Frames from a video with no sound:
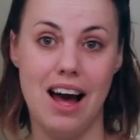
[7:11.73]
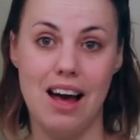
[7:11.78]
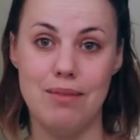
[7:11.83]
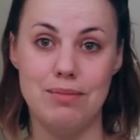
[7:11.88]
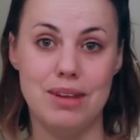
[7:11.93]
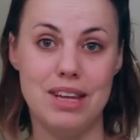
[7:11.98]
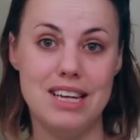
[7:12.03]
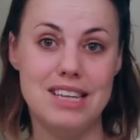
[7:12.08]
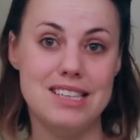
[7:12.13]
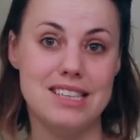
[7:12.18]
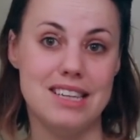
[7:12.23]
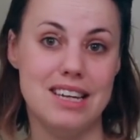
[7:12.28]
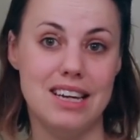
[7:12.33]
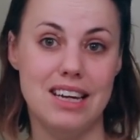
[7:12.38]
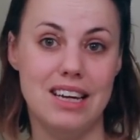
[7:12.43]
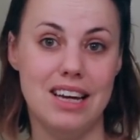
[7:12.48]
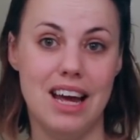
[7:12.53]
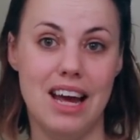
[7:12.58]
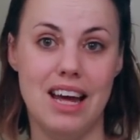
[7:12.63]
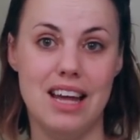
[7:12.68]
I'm
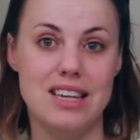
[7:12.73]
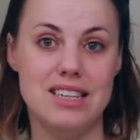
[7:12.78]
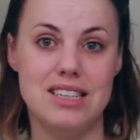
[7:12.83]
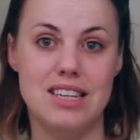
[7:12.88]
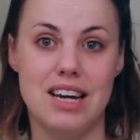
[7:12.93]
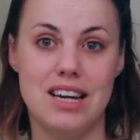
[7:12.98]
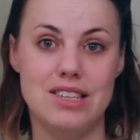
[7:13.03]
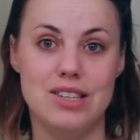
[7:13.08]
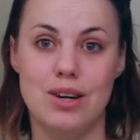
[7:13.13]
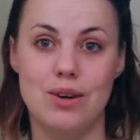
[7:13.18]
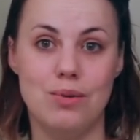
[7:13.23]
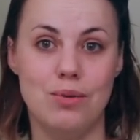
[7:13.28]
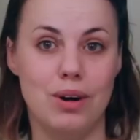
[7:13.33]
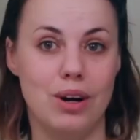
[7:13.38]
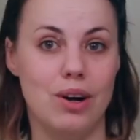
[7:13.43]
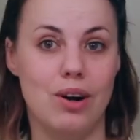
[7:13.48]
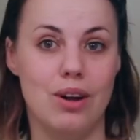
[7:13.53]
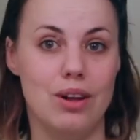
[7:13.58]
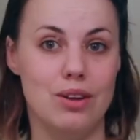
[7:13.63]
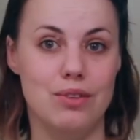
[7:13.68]
lazy and I don't
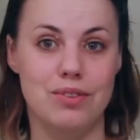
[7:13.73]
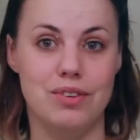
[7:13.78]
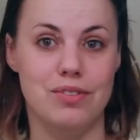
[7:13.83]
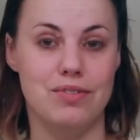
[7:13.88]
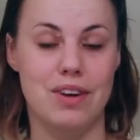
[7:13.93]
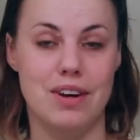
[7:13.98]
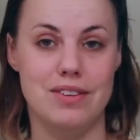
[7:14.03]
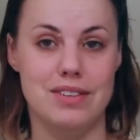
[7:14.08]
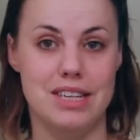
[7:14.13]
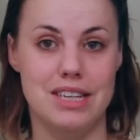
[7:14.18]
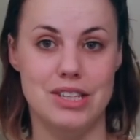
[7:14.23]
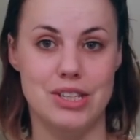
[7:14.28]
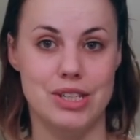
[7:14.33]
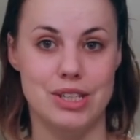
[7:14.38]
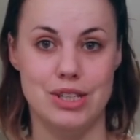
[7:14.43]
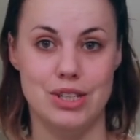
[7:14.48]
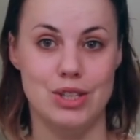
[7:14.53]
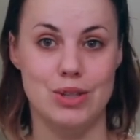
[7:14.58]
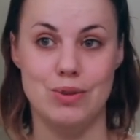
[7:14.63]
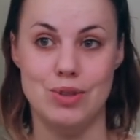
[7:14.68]
wear all over
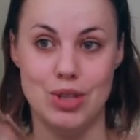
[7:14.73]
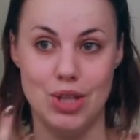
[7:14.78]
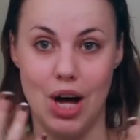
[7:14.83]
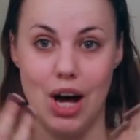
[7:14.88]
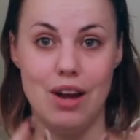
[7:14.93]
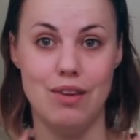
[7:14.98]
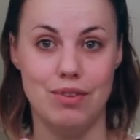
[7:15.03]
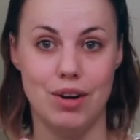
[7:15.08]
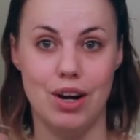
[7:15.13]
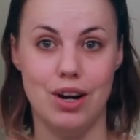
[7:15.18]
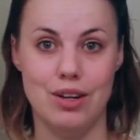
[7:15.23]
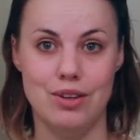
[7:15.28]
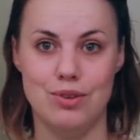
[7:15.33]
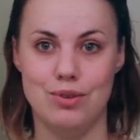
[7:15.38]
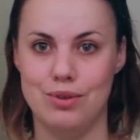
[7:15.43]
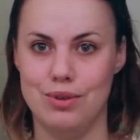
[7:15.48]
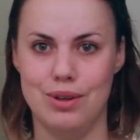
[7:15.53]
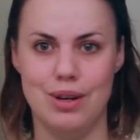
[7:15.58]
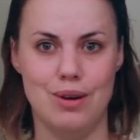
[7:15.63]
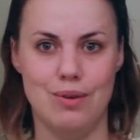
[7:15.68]
foundation, so a lot of
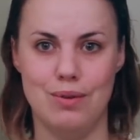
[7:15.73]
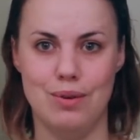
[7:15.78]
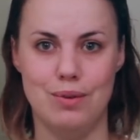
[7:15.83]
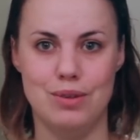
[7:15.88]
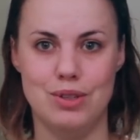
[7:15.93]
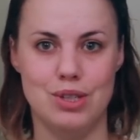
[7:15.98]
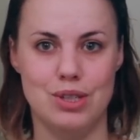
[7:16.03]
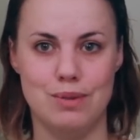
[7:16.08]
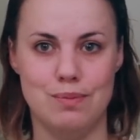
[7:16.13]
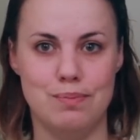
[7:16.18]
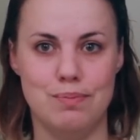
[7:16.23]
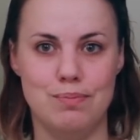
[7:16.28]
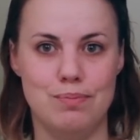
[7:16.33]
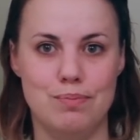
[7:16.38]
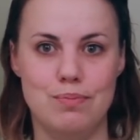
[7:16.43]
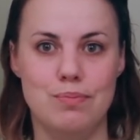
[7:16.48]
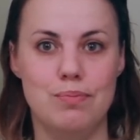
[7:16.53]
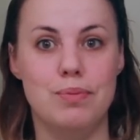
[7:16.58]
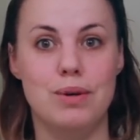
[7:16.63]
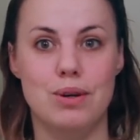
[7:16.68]
contouring would just
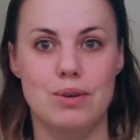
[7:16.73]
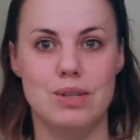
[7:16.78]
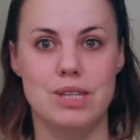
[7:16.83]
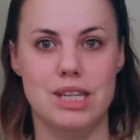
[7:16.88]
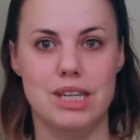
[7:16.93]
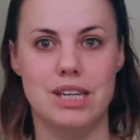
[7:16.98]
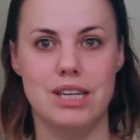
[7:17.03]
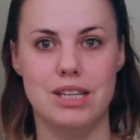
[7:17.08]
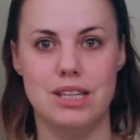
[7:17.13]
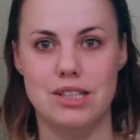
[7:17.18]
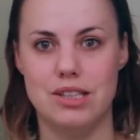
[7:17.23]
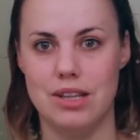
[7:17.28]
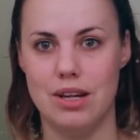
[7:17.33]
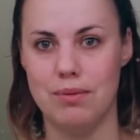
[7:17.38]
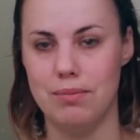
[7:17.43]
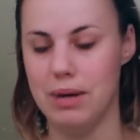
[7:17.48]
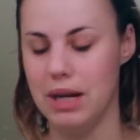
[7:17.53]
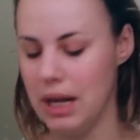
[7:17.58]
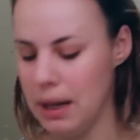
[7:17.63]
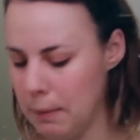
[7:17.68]
be ridiculous
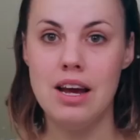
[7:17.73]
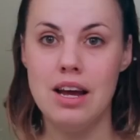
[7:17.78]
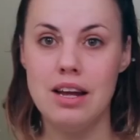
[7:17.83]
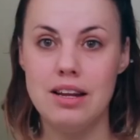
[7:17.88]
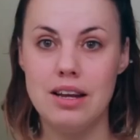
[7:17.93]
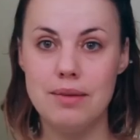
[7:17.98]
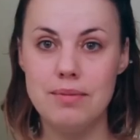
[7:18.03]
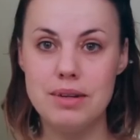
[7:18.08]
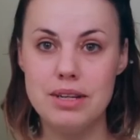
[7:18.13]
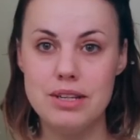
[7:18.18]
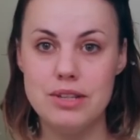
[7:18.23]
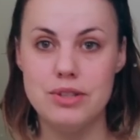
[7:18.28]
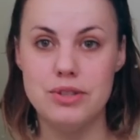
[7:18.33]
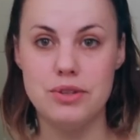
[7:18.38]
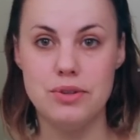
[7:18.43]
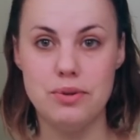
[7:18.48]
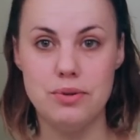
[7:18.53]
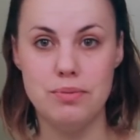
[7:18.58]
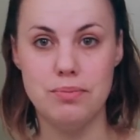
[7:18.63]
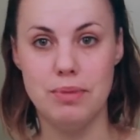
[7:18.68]
on me. Now I'm going to
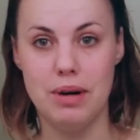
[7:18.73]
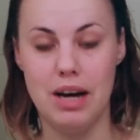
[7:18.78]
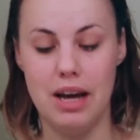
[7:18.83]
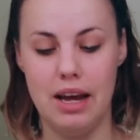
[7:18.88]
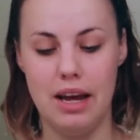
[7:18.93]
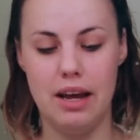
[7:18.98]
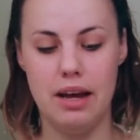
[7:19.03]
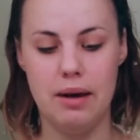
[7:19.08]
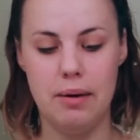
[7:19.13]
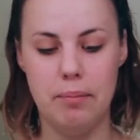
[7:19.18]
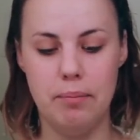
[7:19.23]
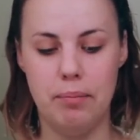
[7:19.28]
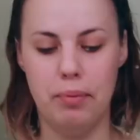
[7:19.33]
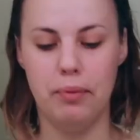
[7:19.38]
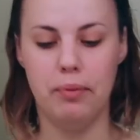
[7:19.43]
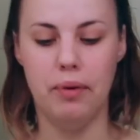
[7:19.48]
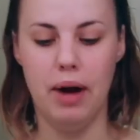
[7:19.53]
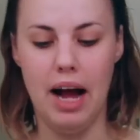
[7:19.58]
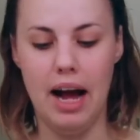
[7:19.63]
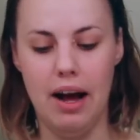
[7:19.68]
do my
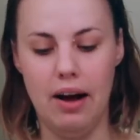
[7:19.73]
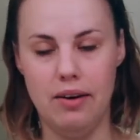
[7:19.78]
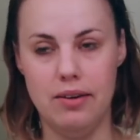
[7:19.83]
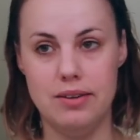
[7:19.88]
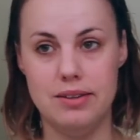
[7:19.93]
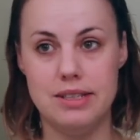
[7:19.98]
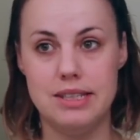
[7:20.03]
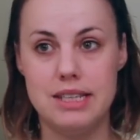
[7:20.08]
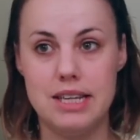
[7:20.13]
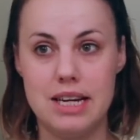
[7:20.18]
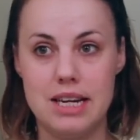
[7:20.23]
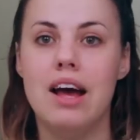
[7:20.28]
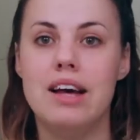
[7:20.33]
brows.